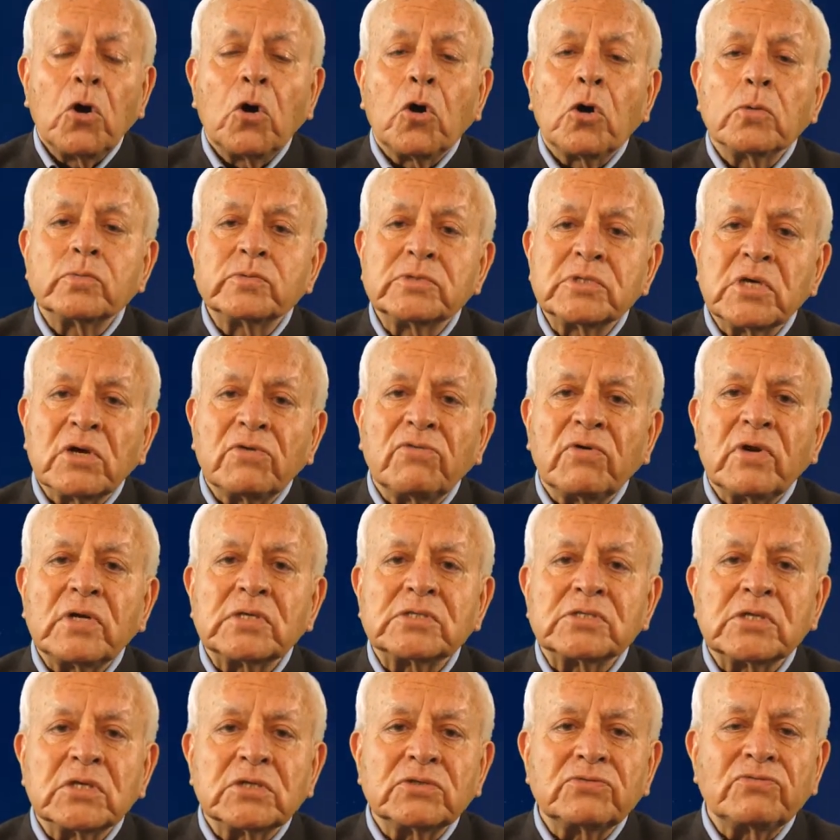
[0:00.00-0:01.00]
Observer
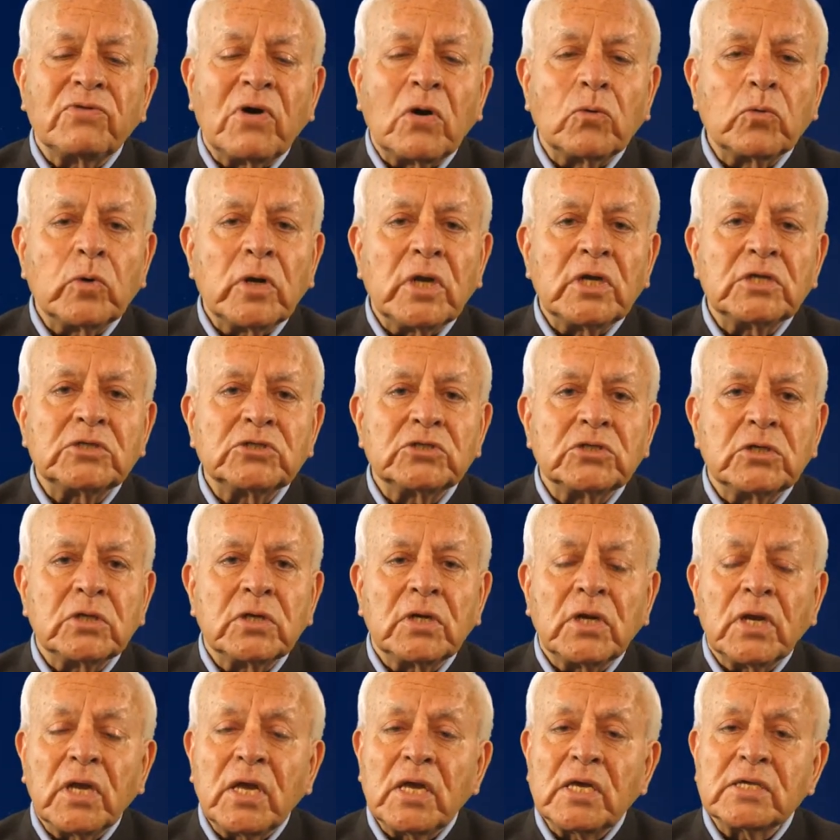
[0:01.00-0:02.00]
Research
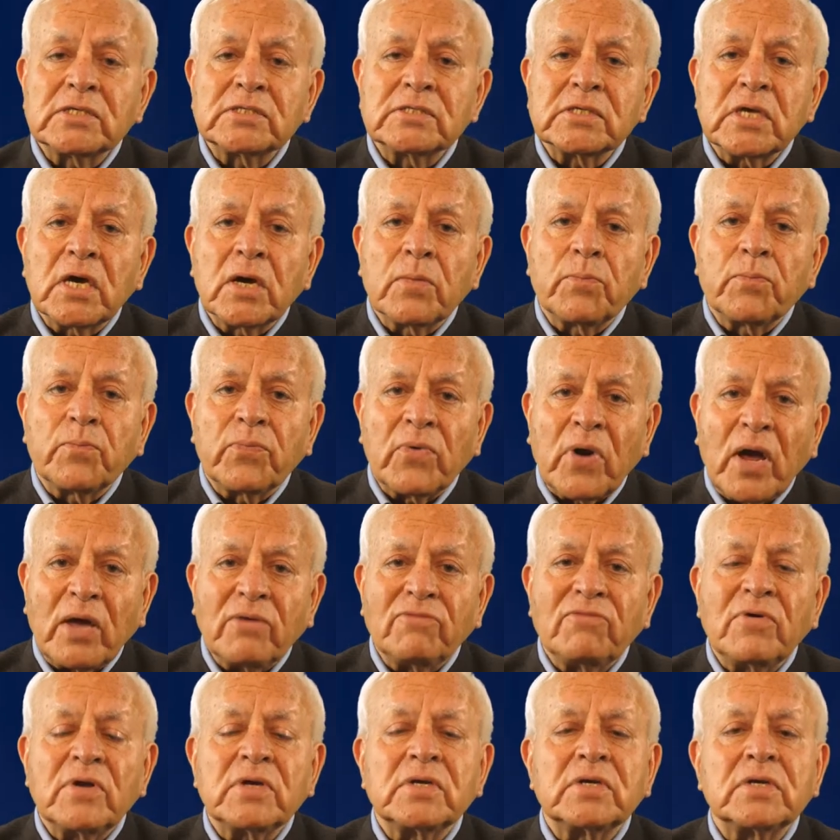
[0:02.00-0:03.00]
Foundation is a
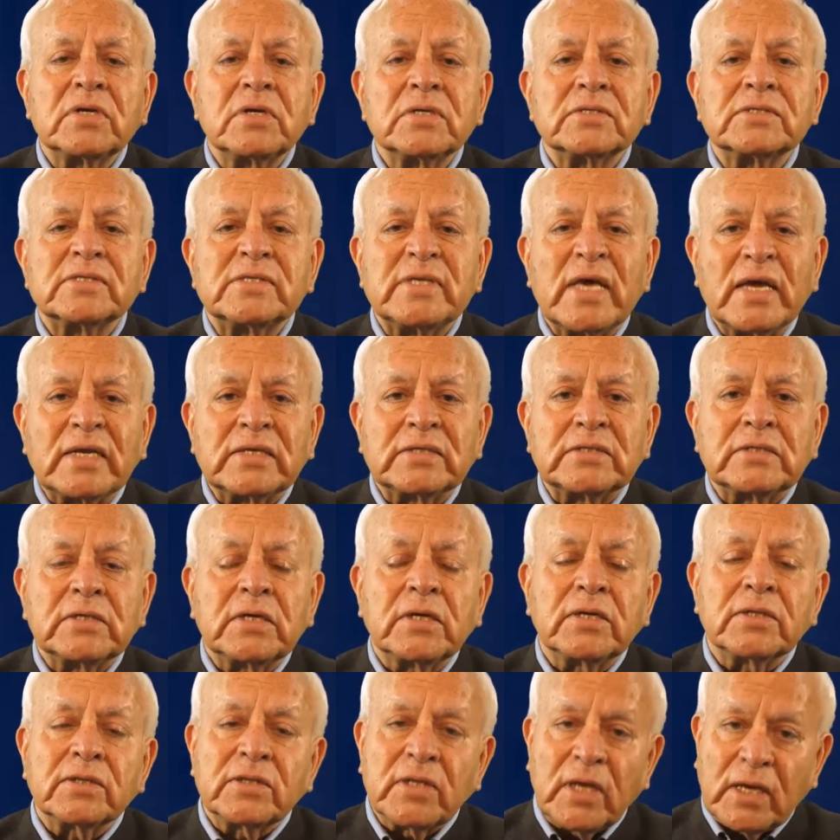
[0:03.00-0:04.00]
private
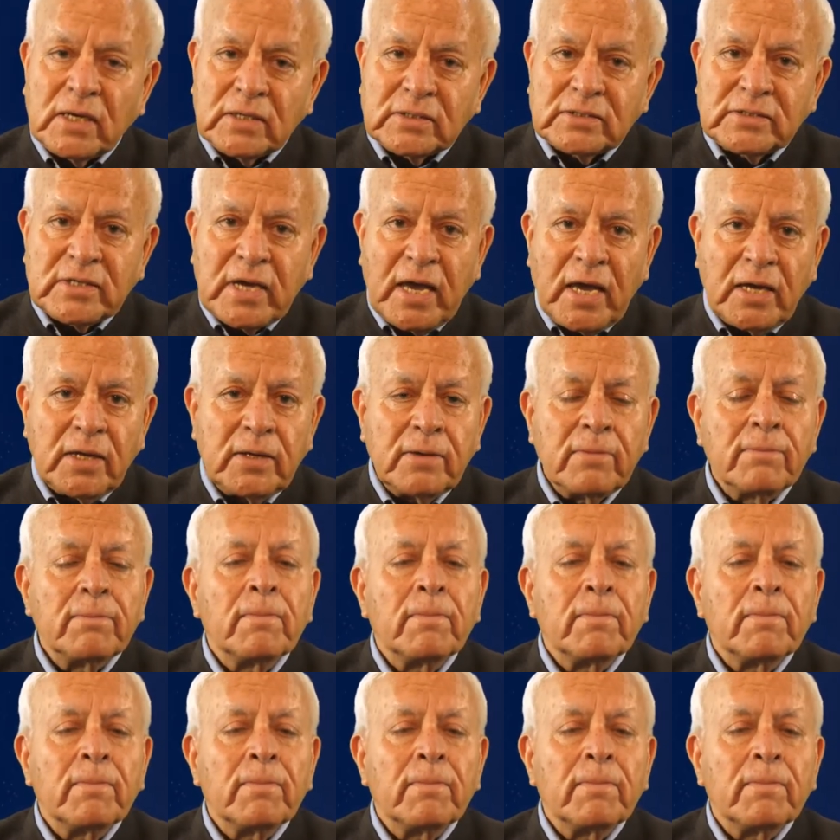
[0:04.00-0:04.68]
sector think tank,